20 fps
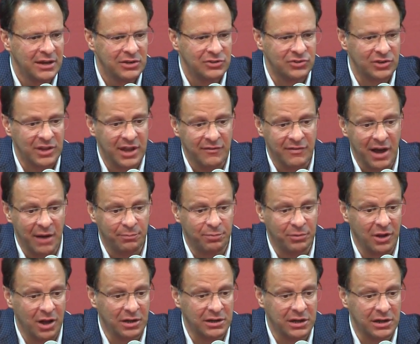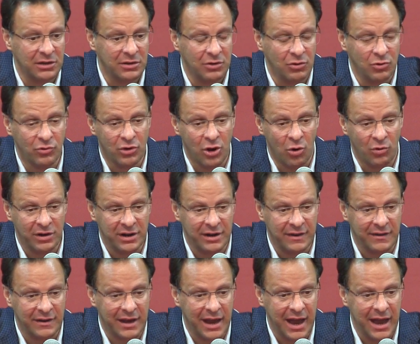So they've got Plunkett, going
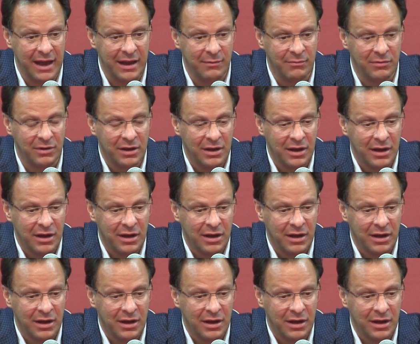into the game,